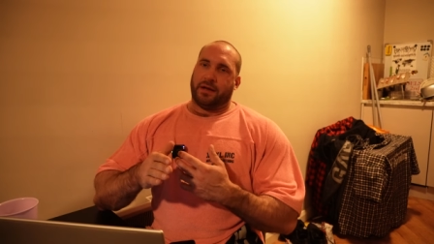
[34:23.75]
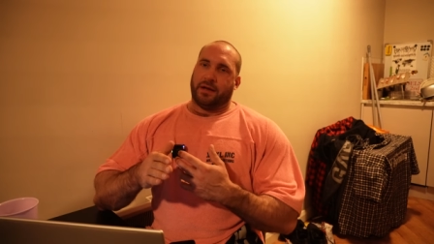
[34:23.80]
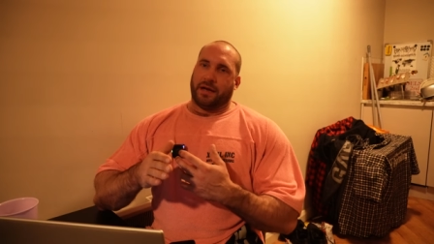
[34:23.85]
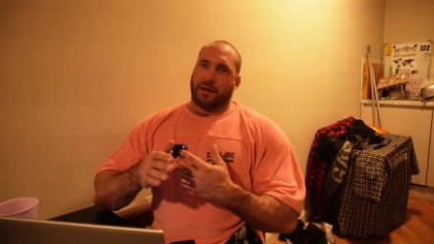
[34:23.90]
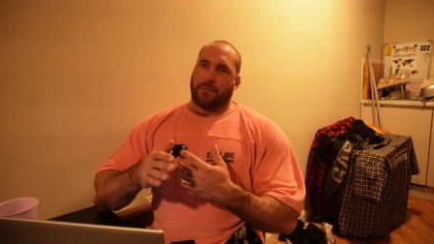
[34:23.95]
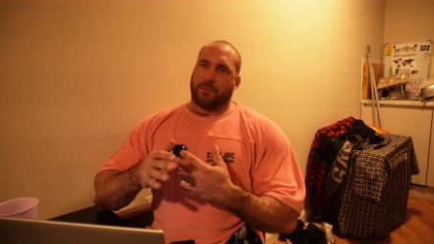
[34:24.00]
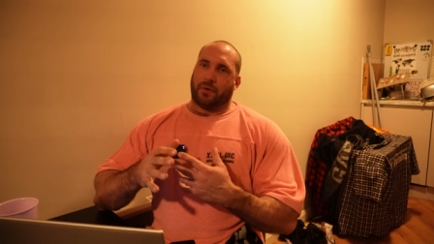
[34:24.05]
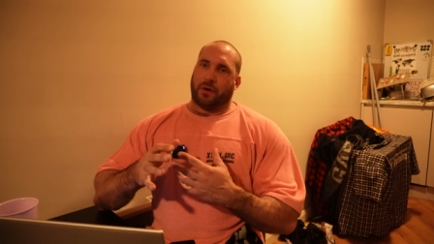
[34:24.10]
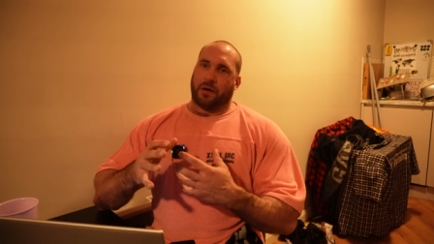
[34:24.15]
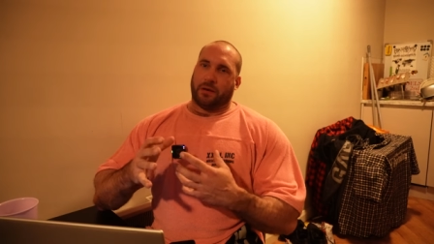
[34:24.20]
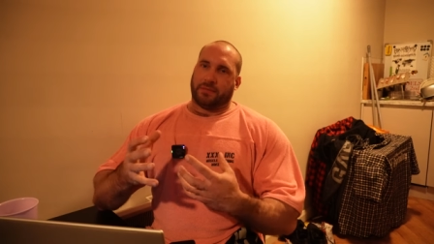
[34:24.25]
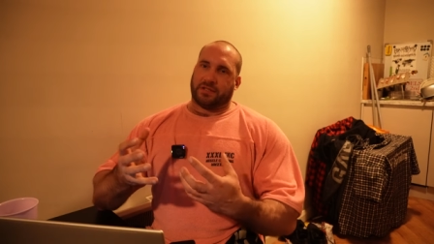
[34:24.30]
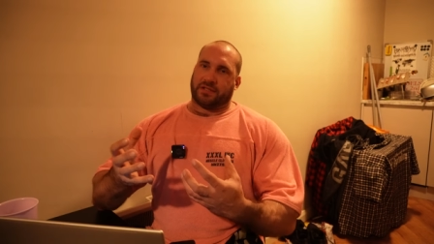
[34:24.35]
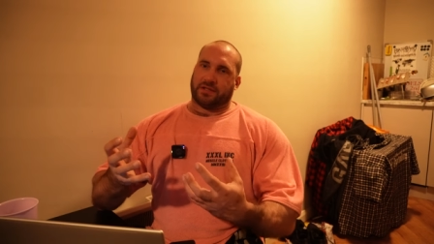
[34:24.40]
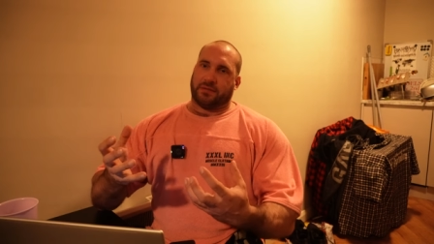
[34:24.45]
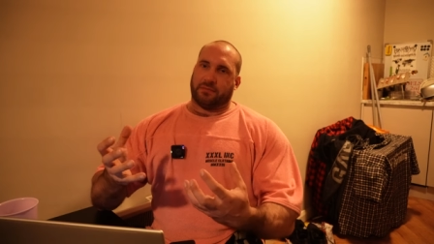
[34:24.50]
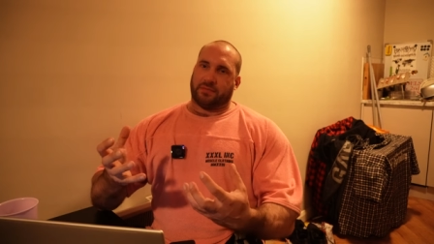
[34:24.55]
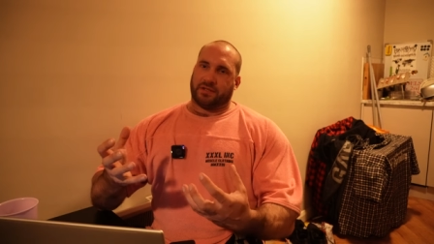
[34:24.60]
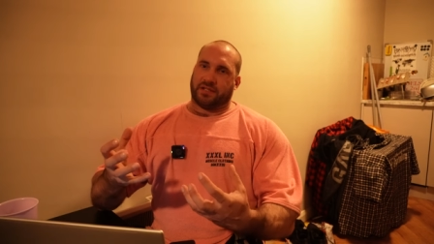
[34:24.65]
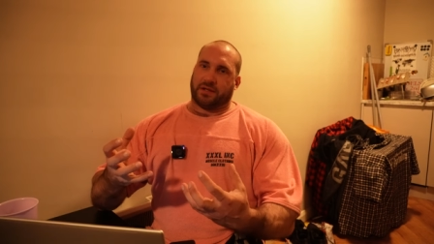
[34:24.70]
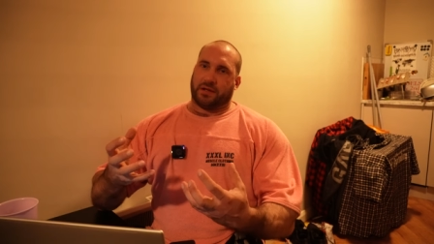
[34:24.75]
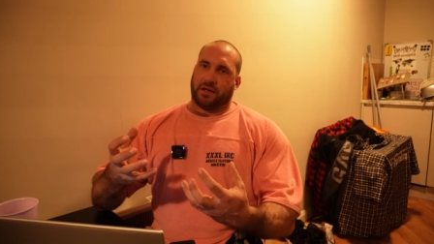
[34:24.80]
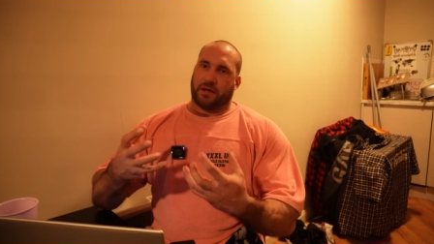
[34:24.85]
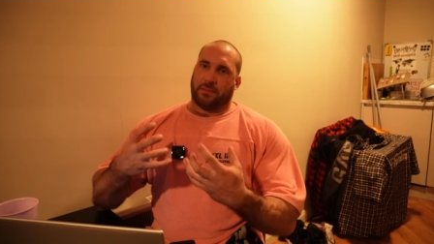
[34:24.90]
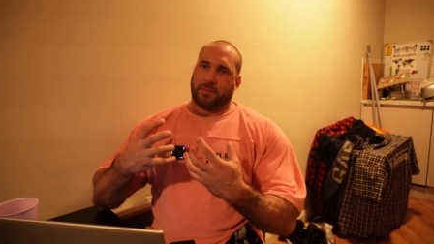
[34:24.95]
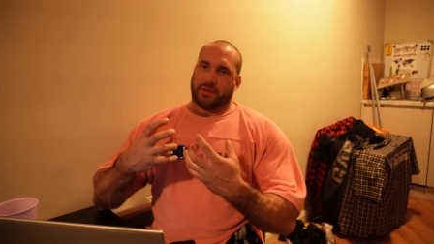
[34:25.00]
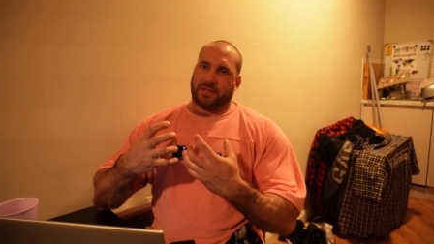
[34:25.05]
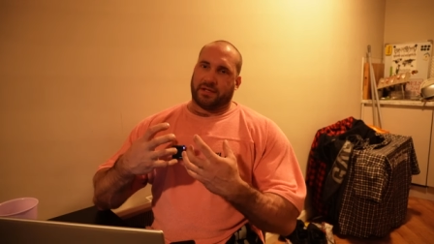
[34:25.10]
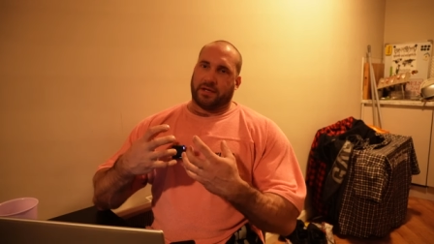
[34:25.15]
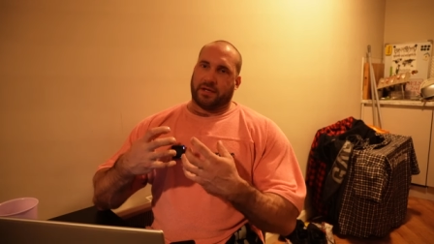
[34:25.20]
it primes them to
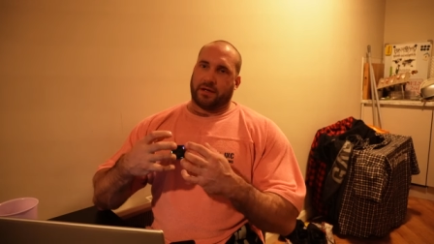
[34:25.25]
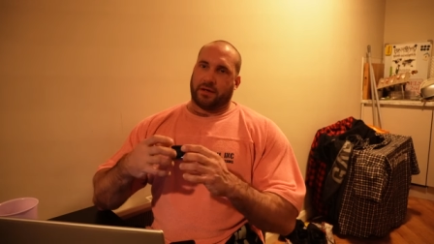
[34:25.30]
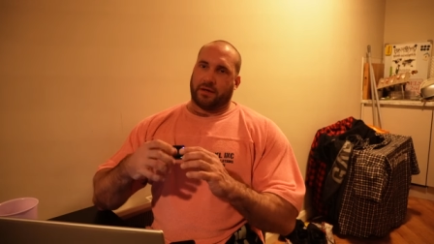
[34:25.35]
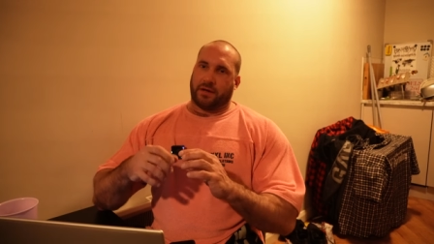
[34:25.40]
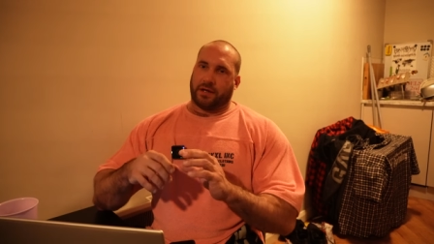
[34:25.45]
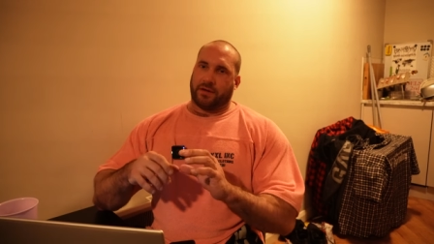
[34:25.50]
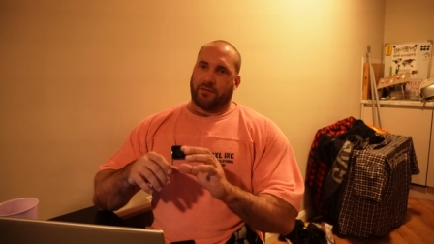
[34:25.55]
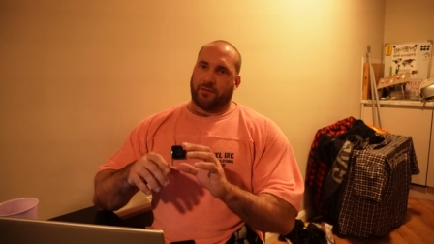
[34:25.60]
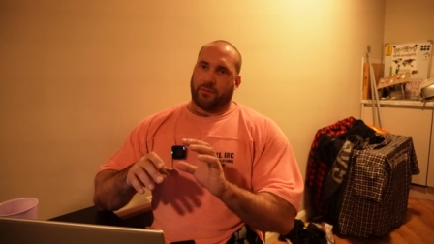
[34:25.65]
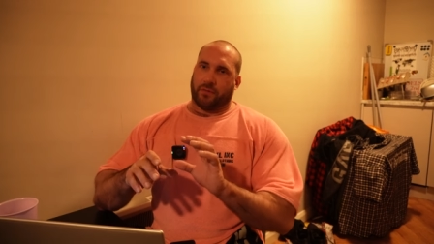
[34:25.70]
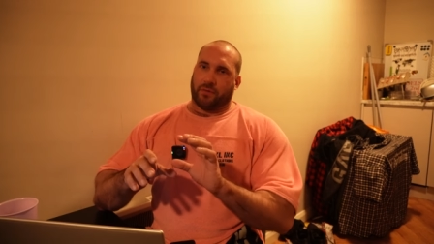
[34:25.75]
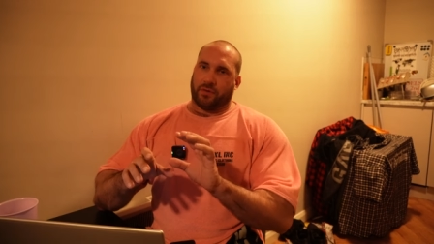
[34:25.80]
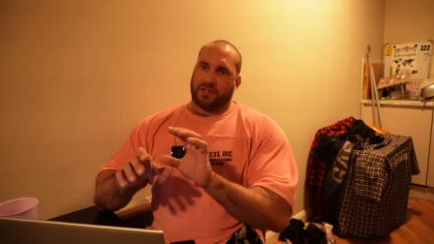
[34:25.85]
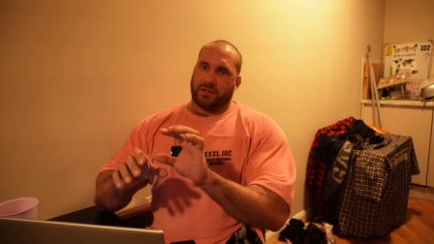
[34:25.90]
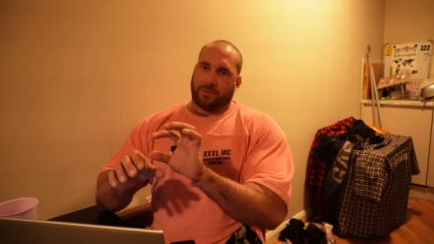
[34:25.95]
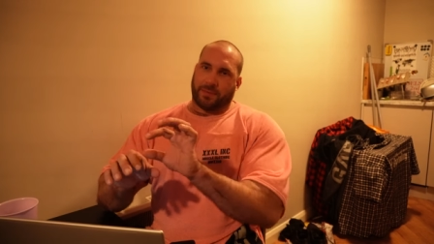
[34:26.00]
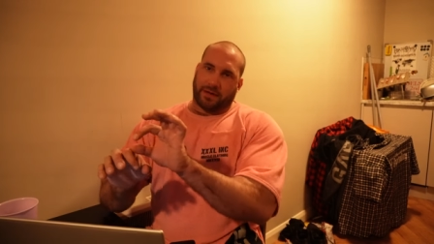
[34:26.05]
uptake like even more it's a,